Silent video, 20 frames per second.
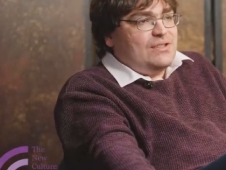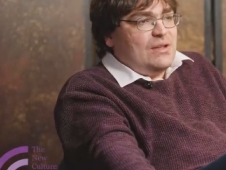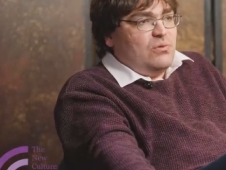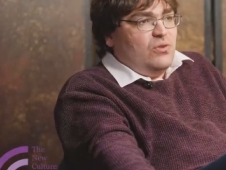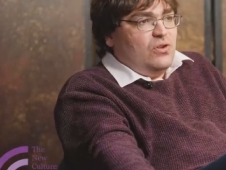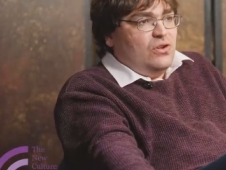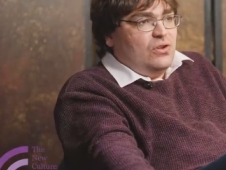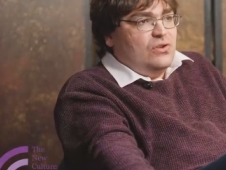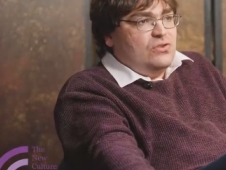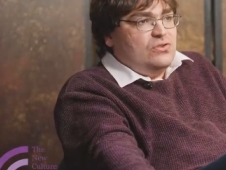They
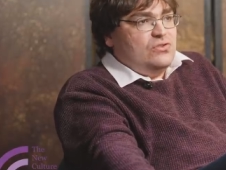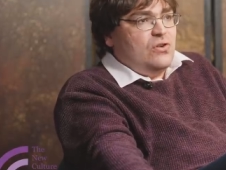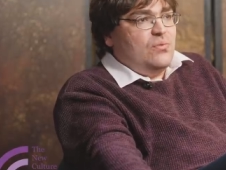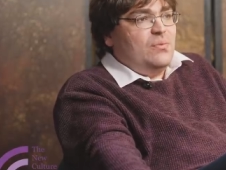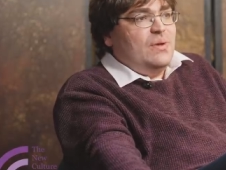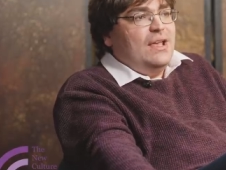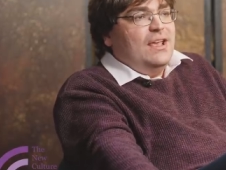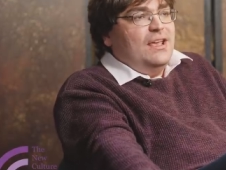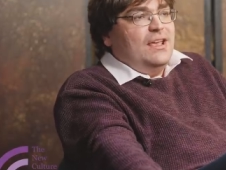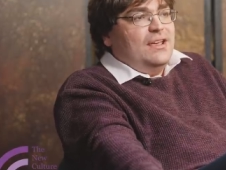want a good
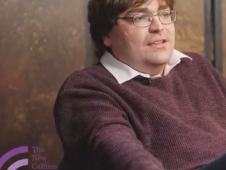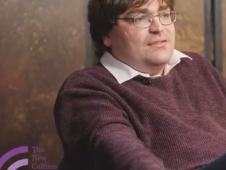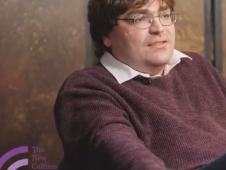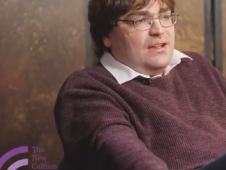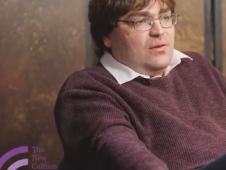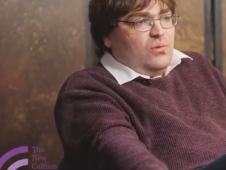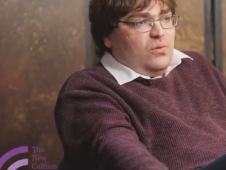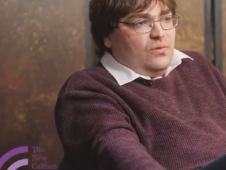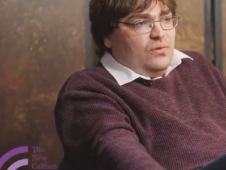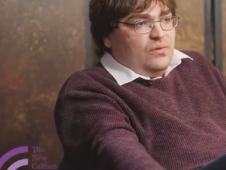job,
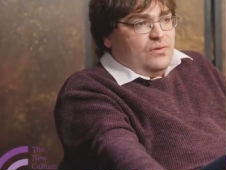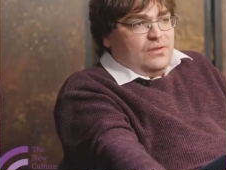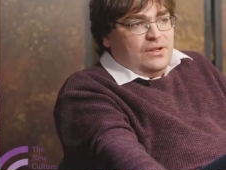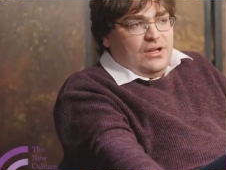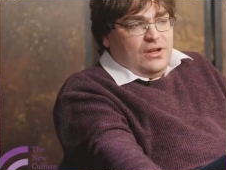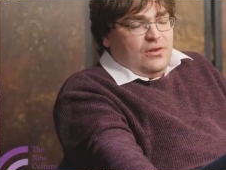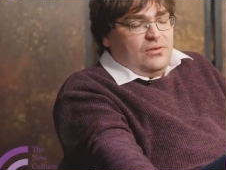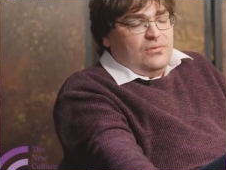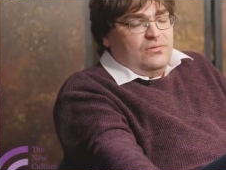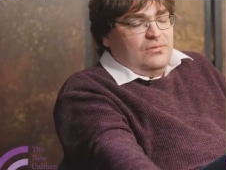they want, you
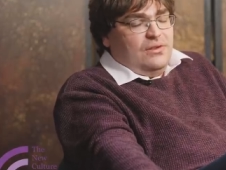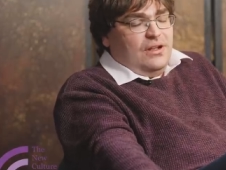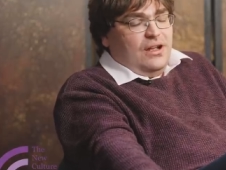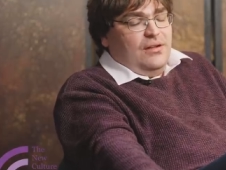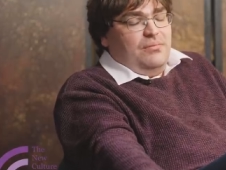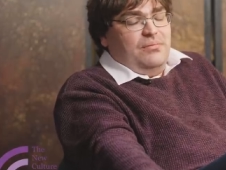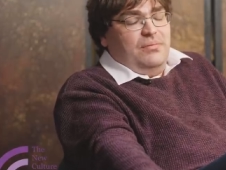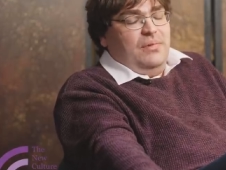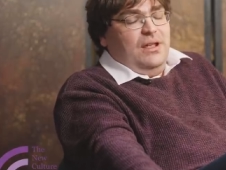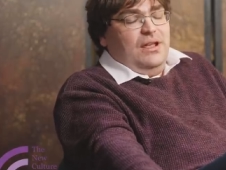know,